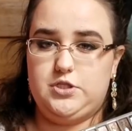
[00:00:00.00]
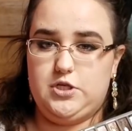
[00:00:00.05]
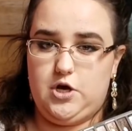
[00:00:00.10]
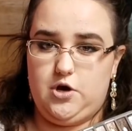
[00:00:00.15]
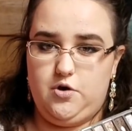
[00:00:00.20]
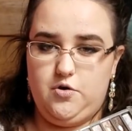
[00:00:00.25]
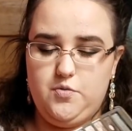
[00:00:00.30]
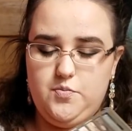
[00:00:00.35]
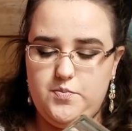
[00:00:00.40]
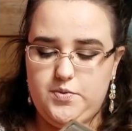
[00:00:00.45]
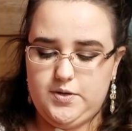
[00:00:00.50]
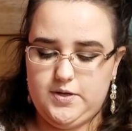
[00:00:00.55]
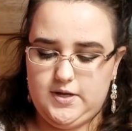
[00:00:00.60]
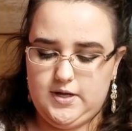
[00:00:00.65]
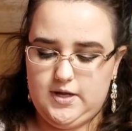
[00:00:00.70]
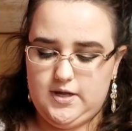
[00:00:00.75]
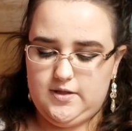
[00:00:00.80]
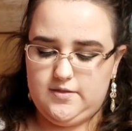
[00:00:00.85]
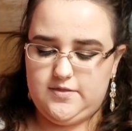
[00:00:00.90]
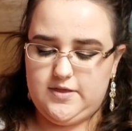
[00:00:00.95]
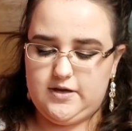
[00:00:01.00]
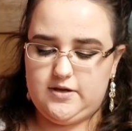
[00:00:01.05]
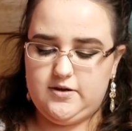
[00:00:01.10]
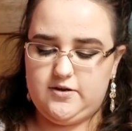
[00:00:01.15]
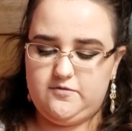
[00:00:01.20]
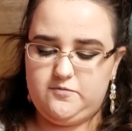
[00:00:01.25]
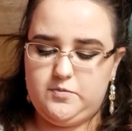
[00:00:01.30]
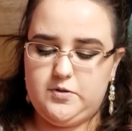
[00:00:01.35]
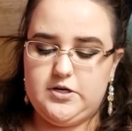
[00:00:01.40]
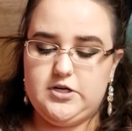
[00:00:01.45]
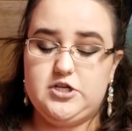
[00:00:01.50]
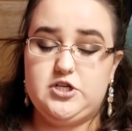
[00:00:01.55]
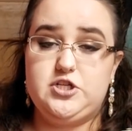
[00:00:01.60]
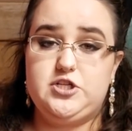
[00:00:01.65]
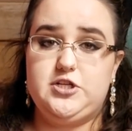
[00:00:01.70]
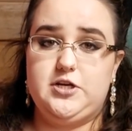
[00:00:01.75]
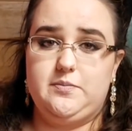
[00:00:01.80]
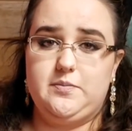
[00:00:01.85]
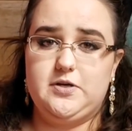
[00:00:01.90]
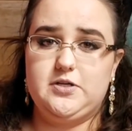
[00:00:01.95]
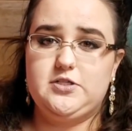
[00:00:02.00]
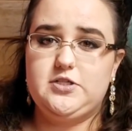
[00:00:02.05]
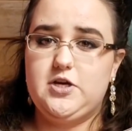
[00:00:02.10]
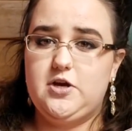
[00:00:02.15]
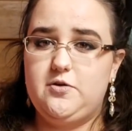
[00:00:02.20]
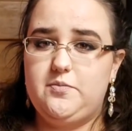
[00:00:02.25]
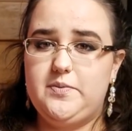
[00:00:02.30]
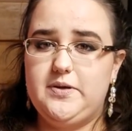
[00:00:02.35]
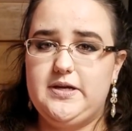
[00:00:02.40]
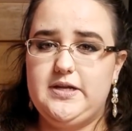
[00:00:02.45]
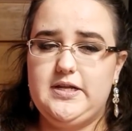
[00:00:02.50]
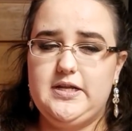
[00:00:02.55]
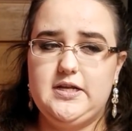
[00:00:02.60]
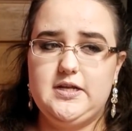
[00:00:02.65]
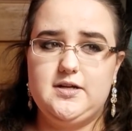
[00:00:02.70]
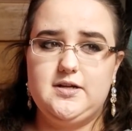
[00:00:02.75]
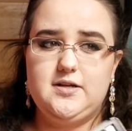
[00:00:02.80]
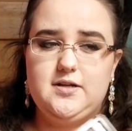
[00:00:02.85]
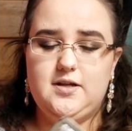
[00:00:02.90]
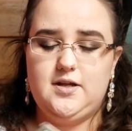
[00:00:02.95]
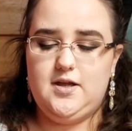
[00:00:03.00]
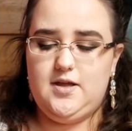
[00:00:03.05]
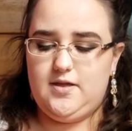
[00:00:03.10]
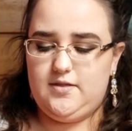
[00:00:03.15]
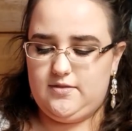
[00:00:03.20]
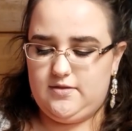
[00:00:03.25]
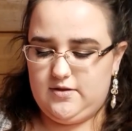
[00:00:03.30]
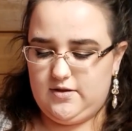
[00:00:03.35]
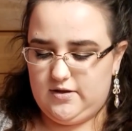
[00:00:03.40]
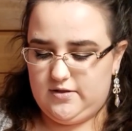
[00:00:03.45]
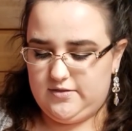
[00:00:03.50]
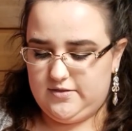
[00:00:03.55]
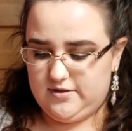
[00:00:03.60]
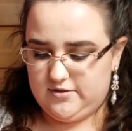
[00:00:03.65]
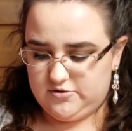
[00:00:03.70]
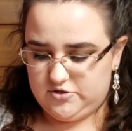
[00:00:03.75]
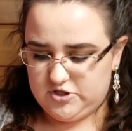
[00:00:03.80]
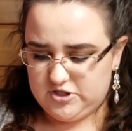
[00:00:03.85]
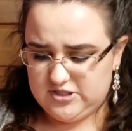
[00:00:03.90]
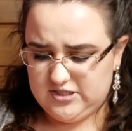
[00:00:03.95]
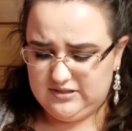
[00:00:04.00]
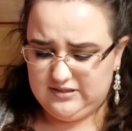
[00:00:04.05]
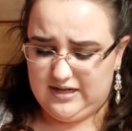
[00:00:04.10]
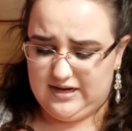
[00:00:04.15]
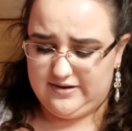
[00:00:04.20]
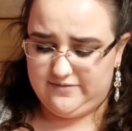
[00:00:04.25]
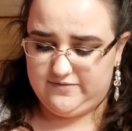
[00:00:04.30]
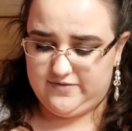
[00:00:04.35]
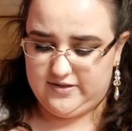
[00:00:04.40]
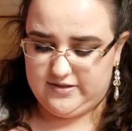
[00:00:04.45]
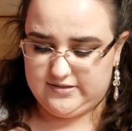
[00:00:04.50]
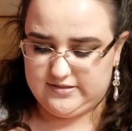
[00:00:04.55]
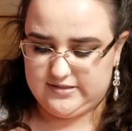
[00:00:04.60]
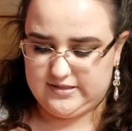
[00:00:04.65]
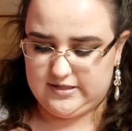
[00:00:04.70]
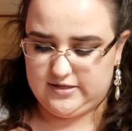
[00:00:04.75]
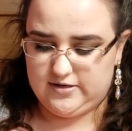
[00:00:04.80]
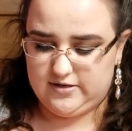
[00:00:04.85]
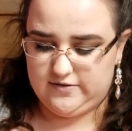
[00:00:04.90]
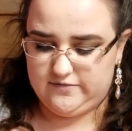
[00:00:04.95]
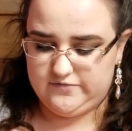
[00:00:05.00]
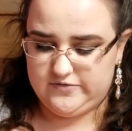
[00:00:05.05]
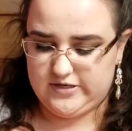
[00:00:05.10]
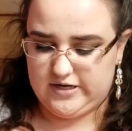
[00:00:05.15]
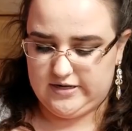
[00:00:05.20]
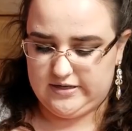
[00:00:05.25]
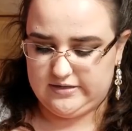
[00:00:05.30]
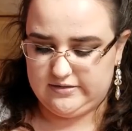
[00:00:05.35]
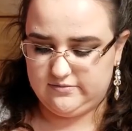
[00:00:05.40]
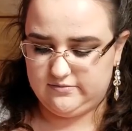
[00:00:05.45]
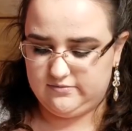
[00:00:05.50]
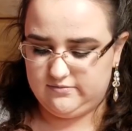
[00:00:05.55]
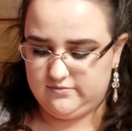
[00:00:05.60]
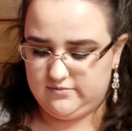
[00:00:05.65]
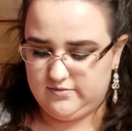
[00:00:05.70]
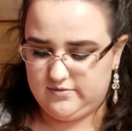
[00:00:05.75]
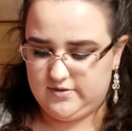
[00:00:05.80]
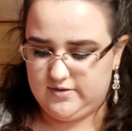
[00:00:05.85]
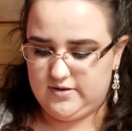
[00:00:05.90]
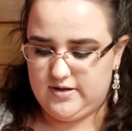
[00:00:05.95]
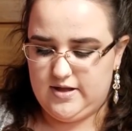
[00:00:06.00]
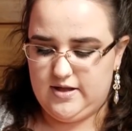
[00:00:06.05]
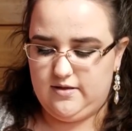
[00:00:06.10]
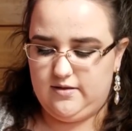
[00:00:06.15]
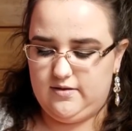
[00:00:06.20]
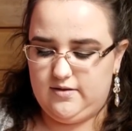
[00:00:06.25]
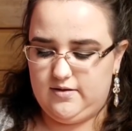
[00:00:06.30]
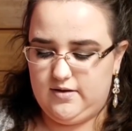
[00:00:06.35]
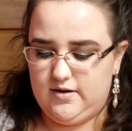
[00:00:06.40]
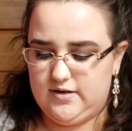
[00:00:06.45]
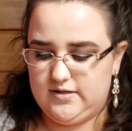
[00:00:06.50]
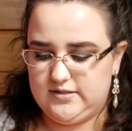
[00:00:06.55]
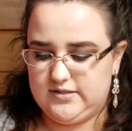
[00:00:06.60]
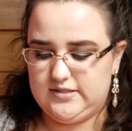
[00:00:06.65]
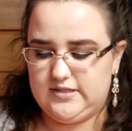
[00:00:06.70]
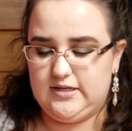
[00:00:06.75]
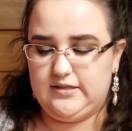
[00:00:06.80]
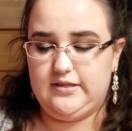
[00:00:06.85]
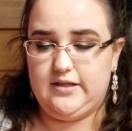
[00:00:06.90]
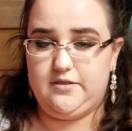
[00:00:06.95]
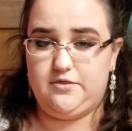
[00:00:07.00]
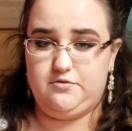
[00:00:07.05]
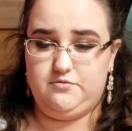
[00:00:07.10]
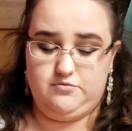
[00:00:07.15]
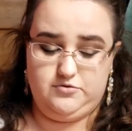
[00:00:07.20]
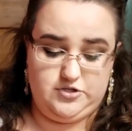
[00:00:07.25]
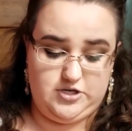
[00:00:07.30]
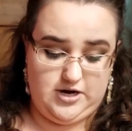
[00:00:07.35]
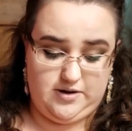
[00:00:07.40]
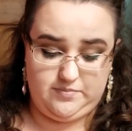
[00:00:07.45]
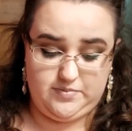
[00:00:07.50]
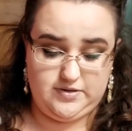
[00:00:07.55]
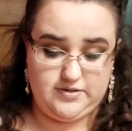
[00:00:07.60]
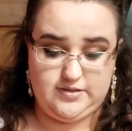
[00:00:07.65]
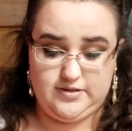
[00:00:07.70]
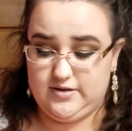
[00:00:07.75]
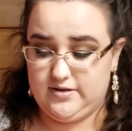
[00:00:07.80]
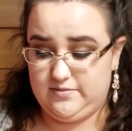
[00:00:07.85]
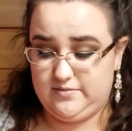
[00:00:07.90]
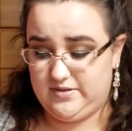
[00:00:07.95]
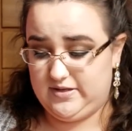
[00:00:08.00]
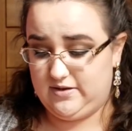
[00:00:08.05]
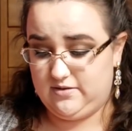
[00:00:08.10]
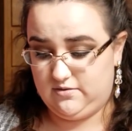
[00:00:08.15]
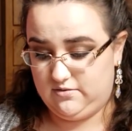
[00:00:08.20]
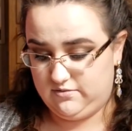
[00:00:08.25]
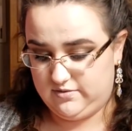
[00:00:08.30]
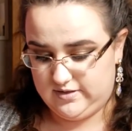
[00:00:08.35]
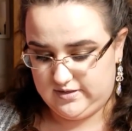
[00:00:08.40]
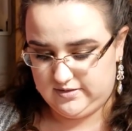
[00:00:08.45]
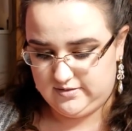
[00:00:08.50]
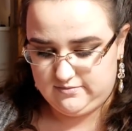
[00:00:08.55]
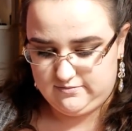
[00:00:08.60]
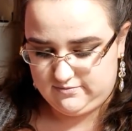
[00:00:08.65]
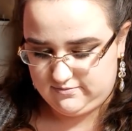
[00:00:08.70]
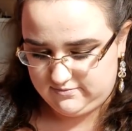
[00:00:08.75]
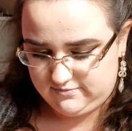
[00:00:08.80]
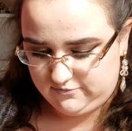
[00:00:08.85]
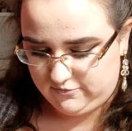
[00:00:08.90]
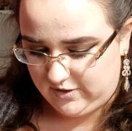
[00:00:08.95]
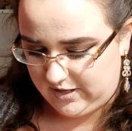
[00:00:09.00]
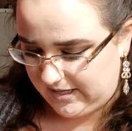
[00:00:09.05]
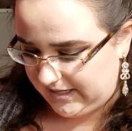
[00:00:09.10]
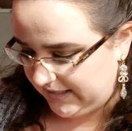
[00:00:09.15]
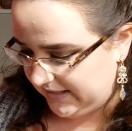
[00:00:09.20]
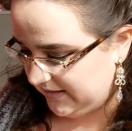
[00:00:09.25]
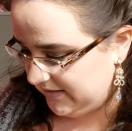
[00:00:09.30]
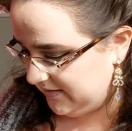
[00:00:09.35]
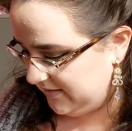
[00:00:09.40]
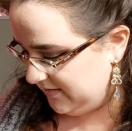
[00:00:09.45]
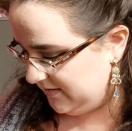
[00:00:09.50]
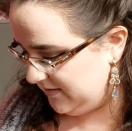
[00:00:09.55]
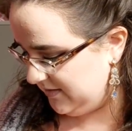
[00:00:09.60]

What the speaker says: taupe. They could have put a shimmer taupe in here. There's just a lot of things they could have done, and instead they threw Chopper in there, and I'm like, okay, why?